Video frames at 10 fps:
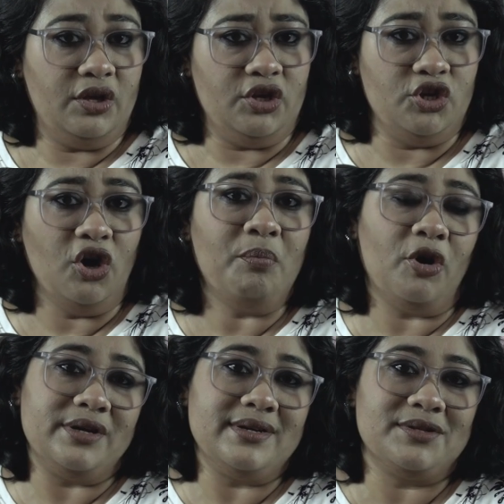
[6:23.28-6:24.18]
Your
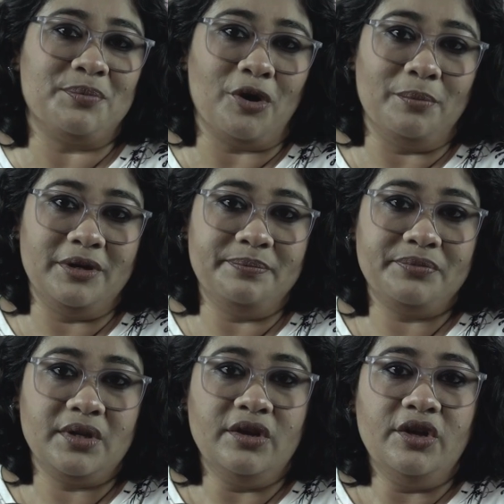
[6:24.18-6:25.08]
body is a problem.
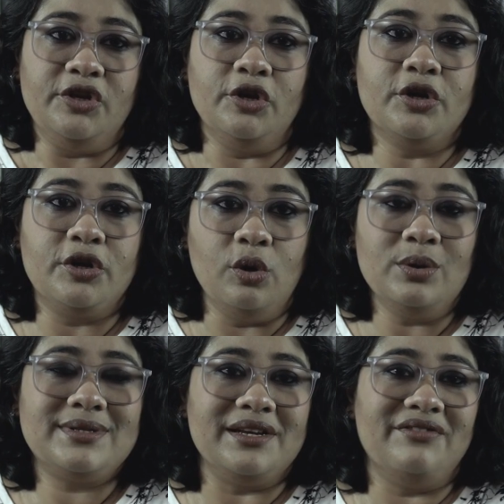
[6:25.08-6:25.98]
Your
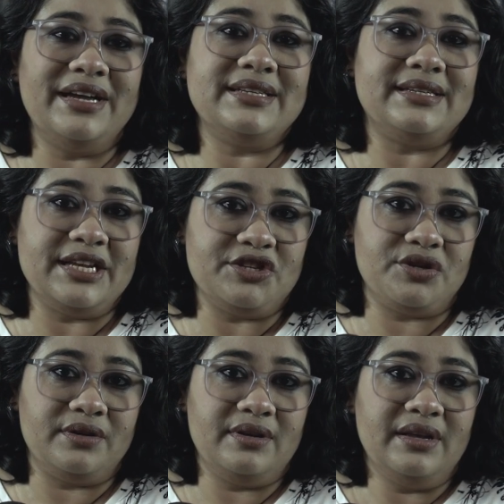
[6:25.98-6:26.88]
clothes invite
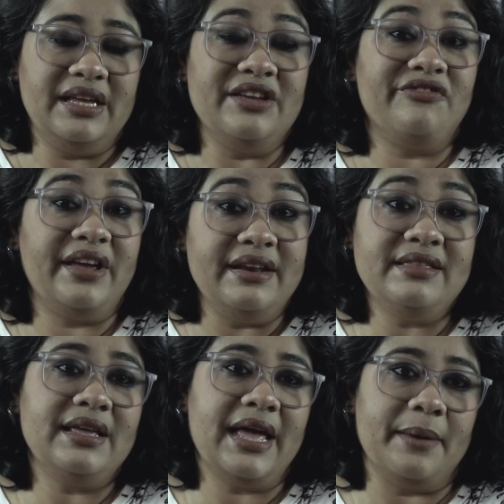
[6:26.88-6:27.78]
attention. If
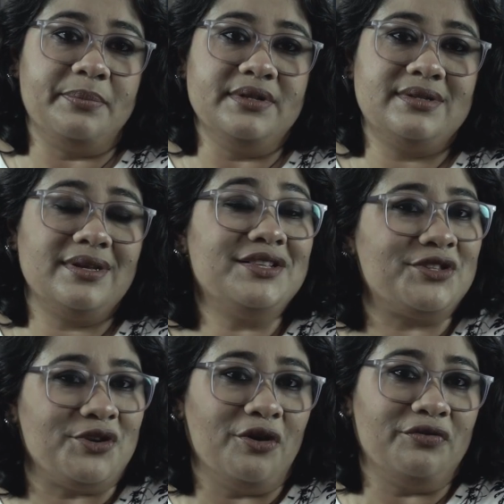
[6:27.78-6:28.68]
anything happens, it's your